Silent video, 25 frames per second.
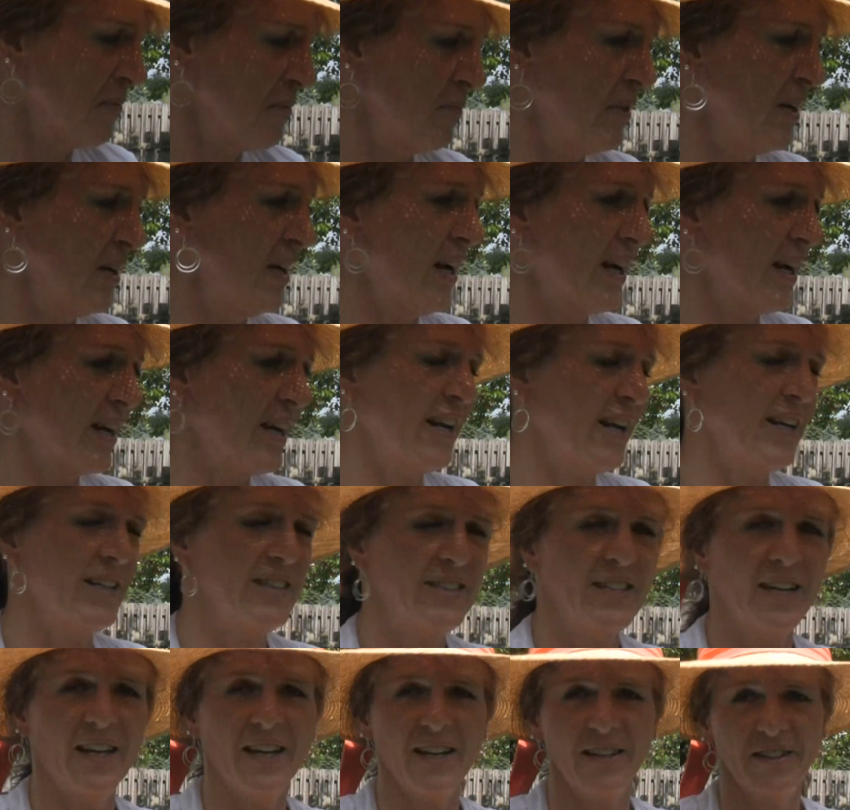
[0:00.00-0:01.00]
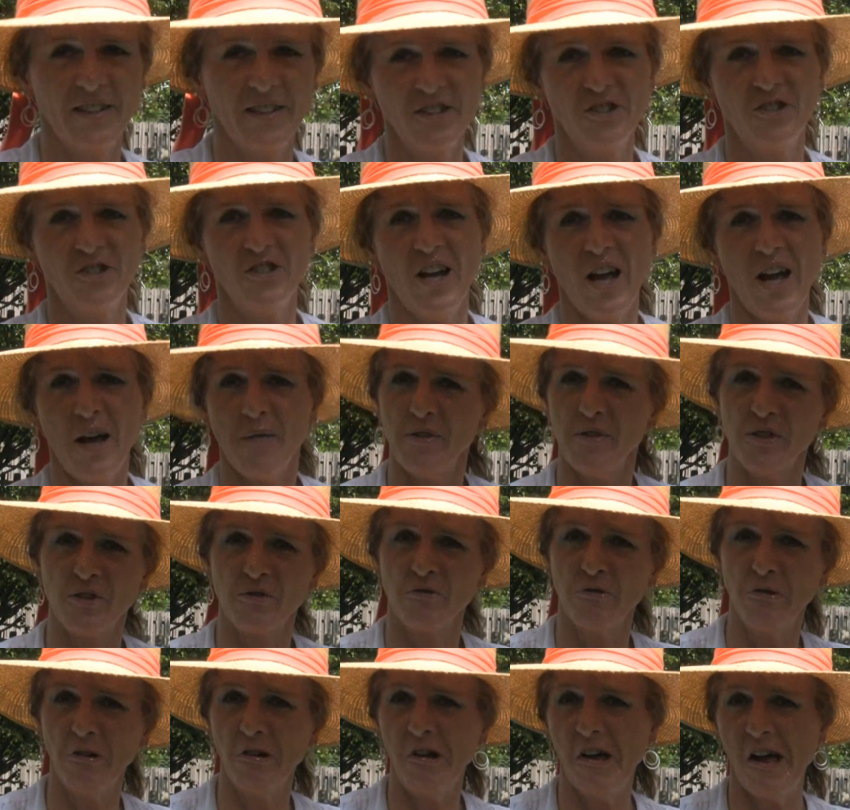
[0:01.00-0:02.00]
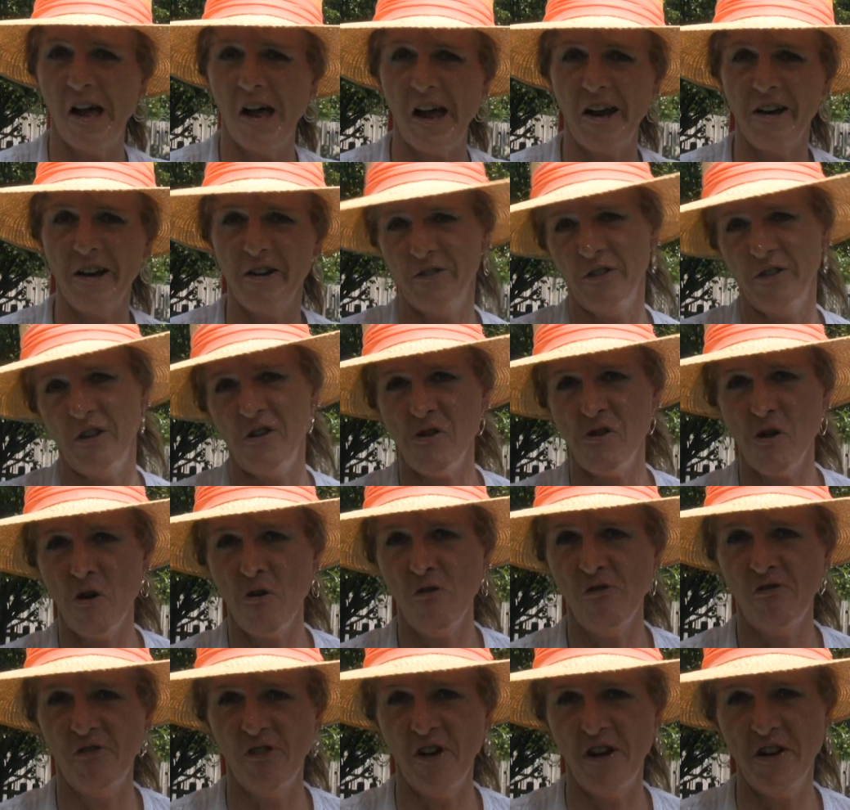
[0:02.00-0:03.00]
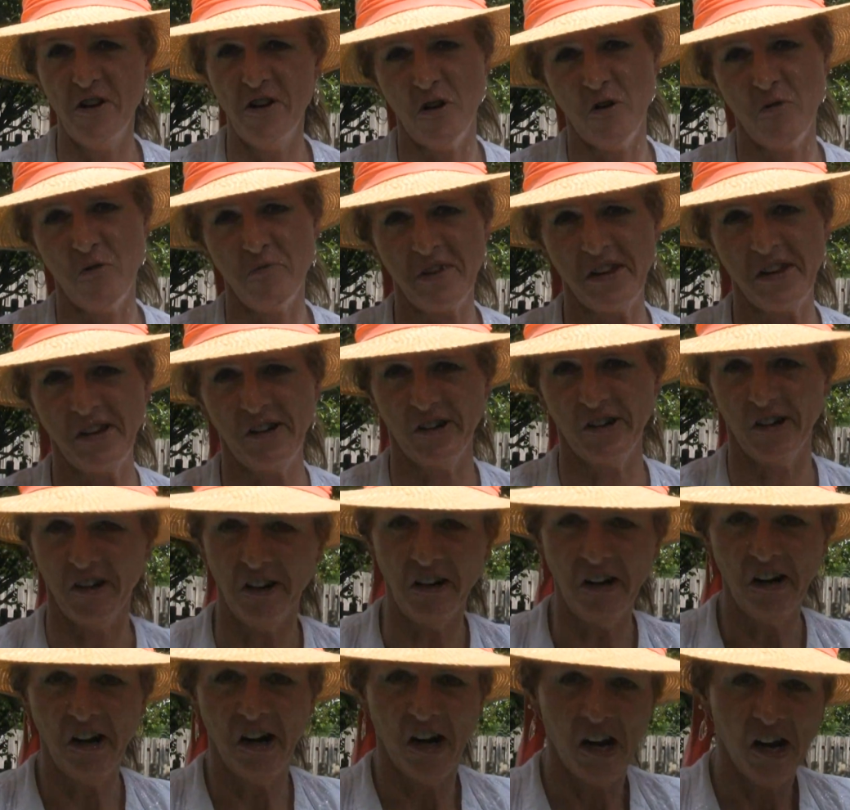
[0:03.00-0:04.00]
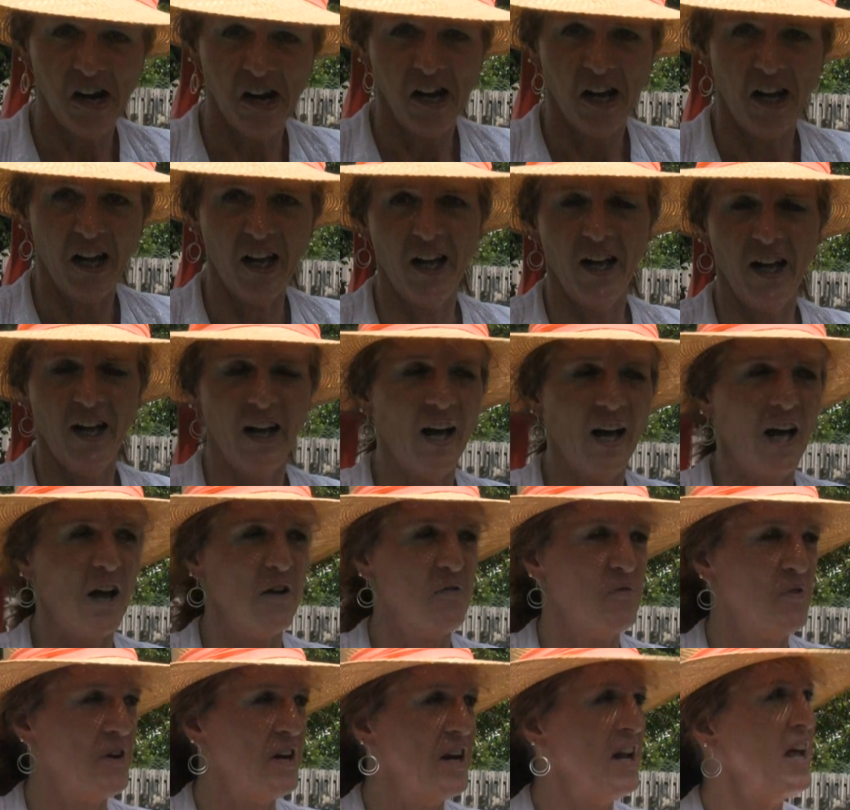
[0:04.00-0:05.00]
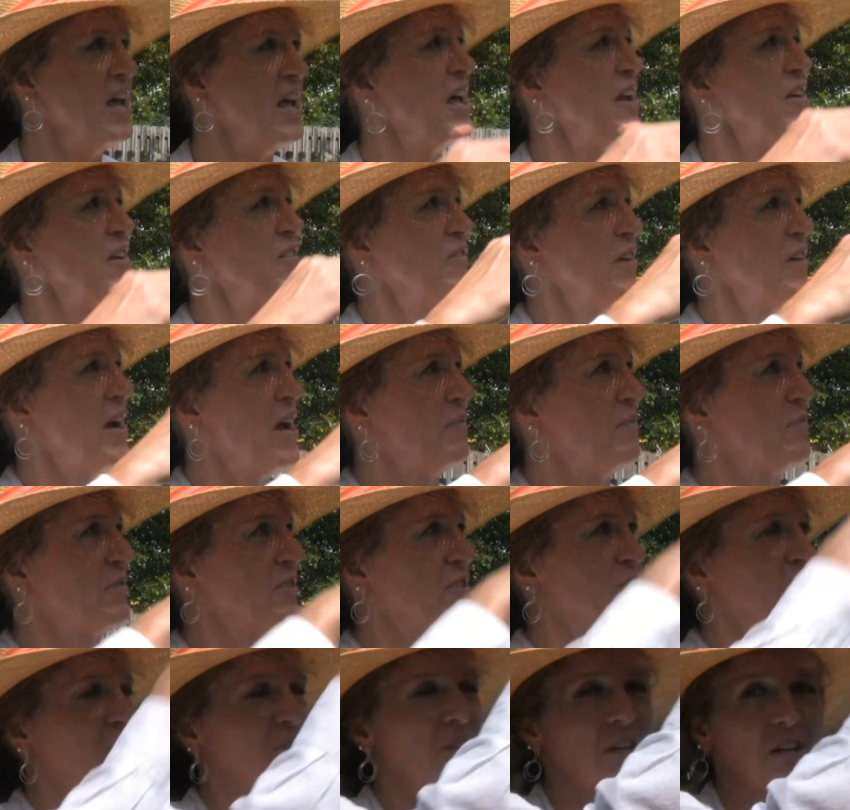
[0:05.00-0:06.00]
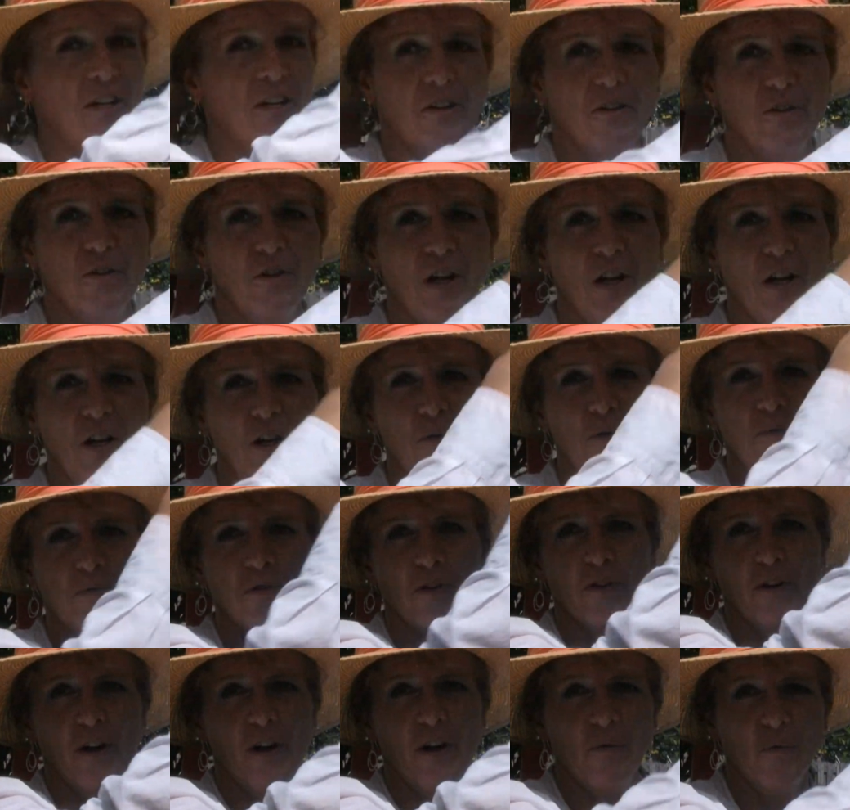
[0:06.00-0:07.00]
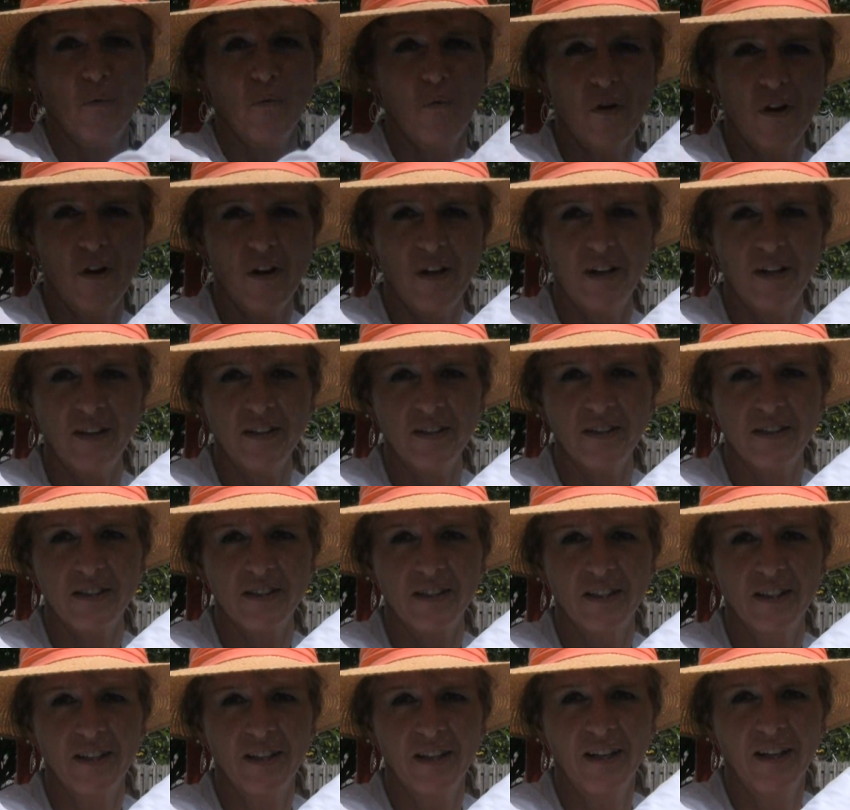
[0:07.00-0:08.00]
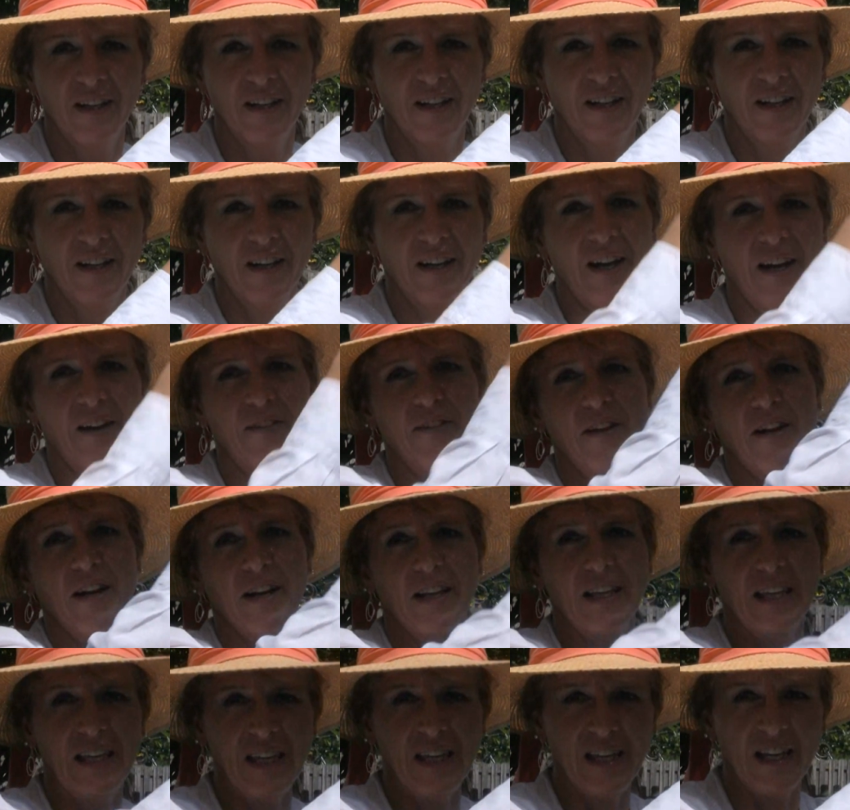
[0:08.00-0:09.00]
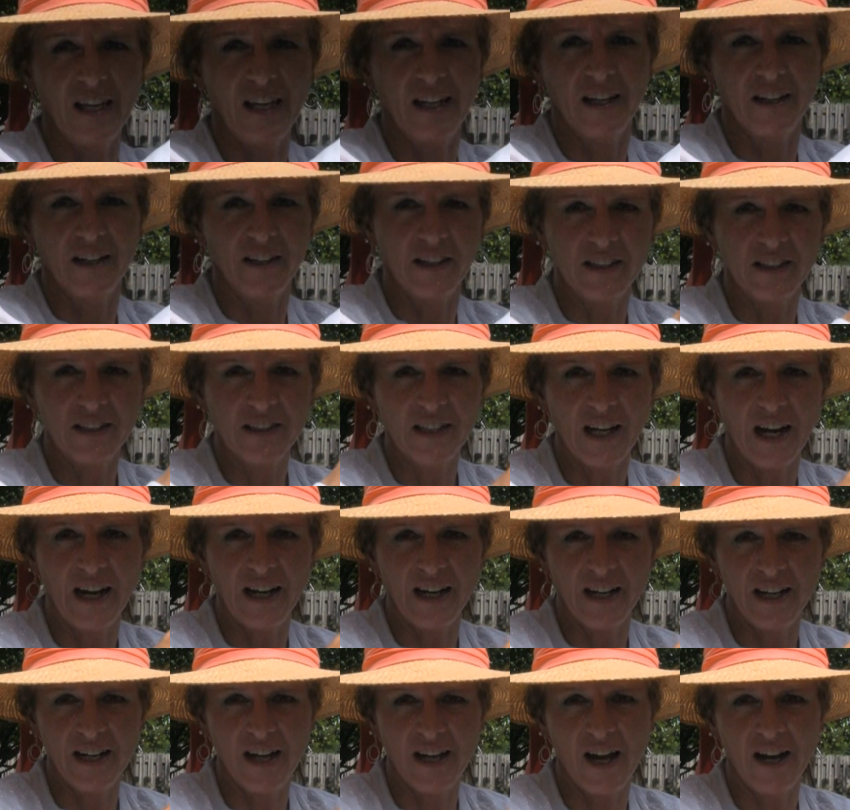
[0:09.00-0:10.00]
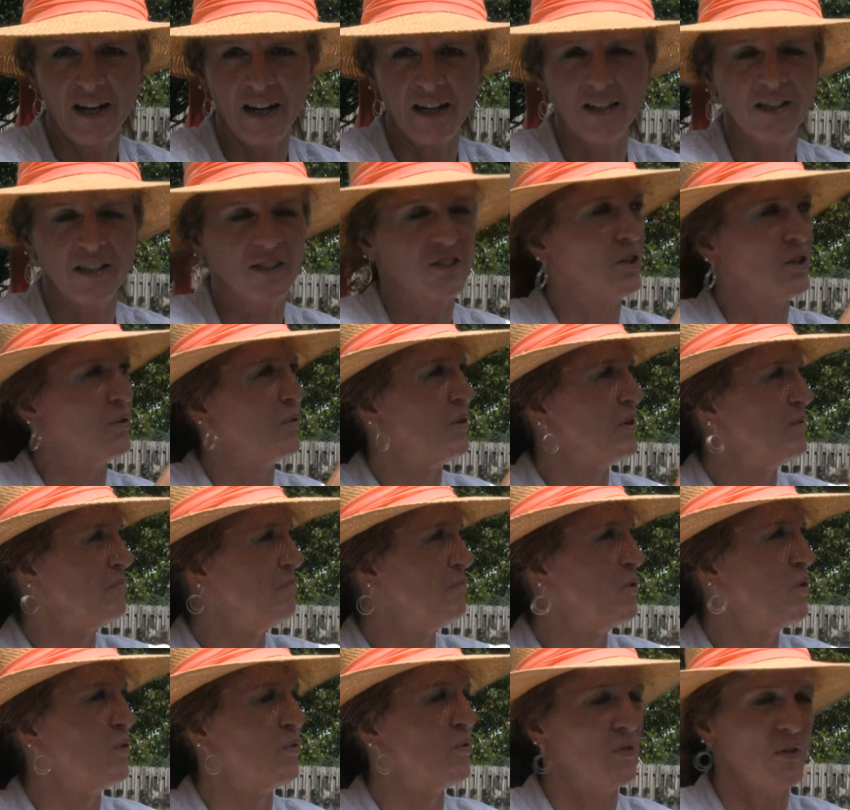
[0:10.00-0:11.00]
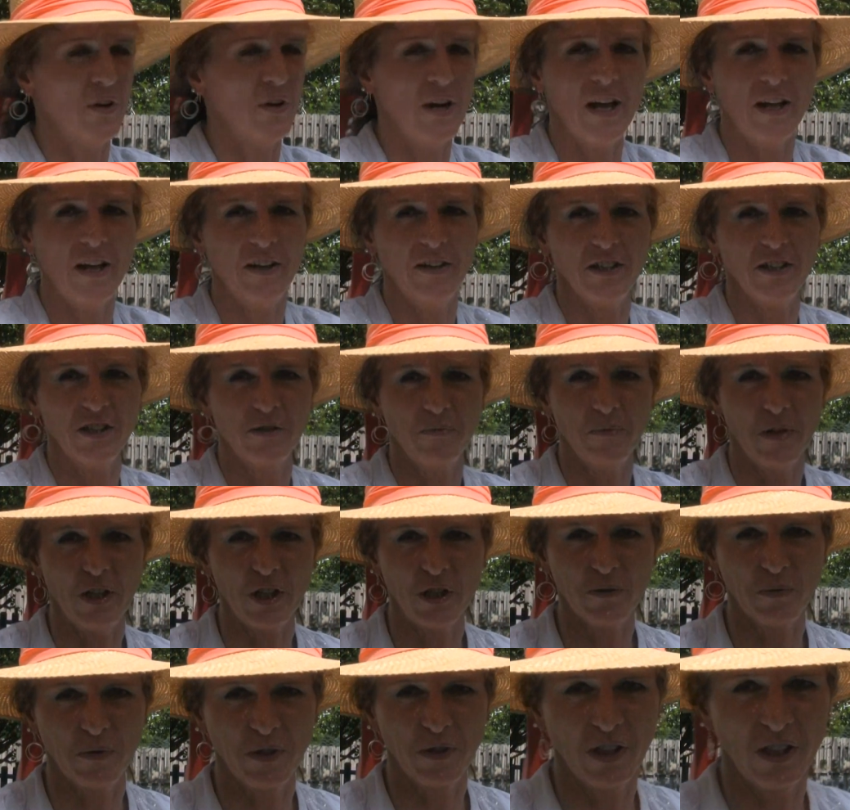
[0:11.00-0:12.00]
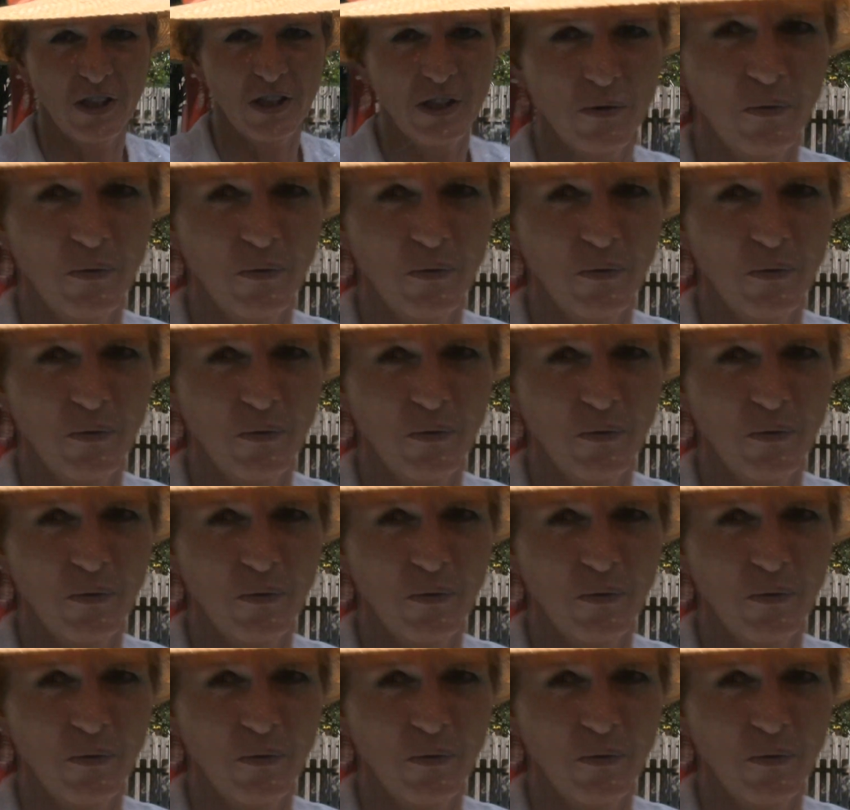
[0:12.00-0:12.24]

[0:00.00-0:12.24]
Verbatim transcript: But I gotta tell you, this job is real high on the no fun o meter. Uh, I went ahead and wrapped a string, I looped it around once and then again and then tied a knot in it so it wouldn't move around as much, but this is